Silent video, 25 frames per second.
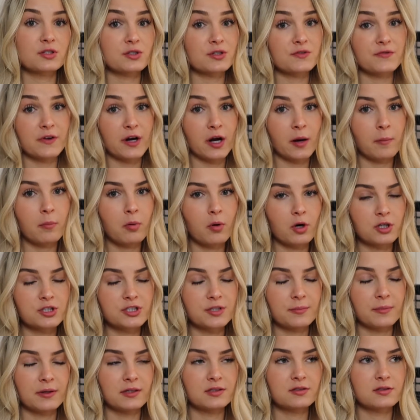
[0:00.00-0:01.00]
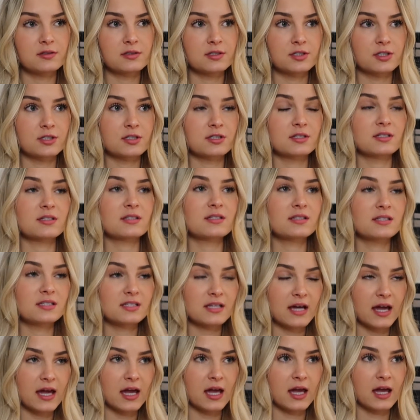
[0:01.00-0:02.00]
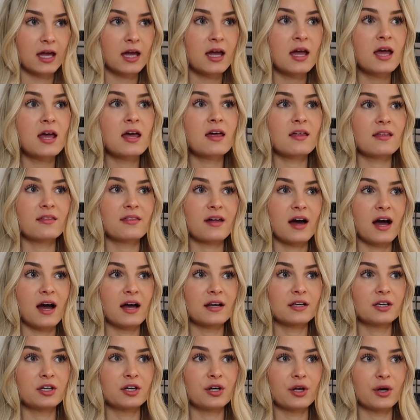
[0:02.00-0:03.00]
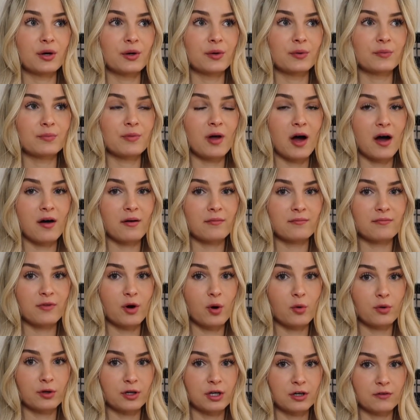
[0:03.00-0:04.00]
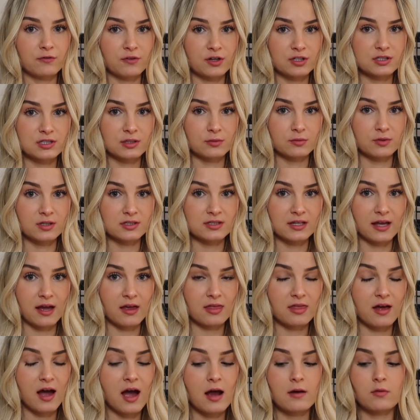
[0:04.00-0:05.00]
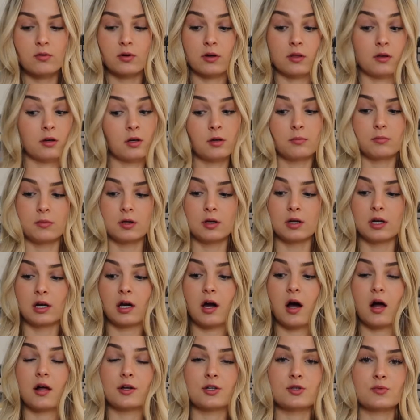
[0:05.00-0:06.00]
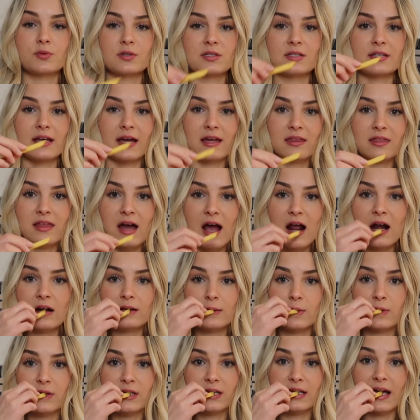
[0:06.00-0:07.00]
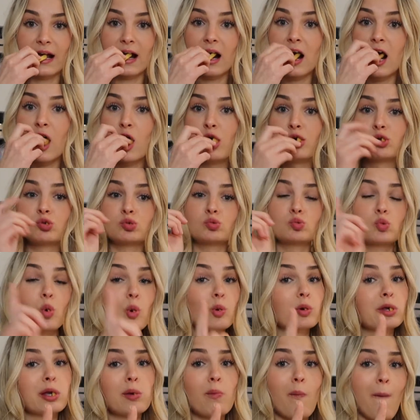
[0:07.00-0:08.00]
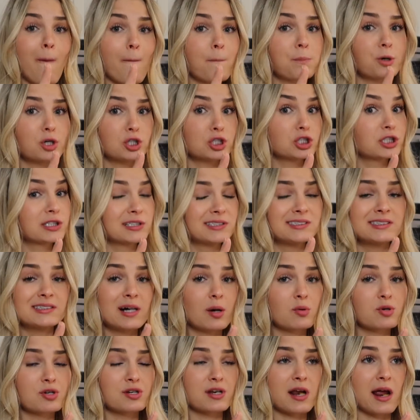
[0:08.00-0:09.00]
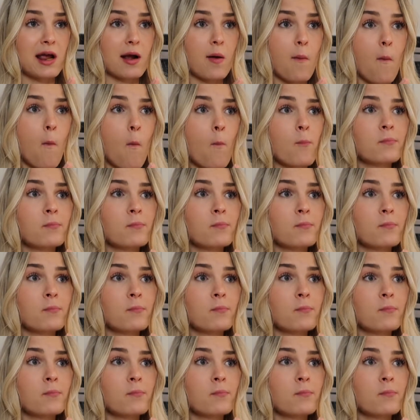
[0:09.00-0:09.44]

it's very important to me to just say that, you know, not the whole university was like that, or the community college was like that. I was like only one person that was like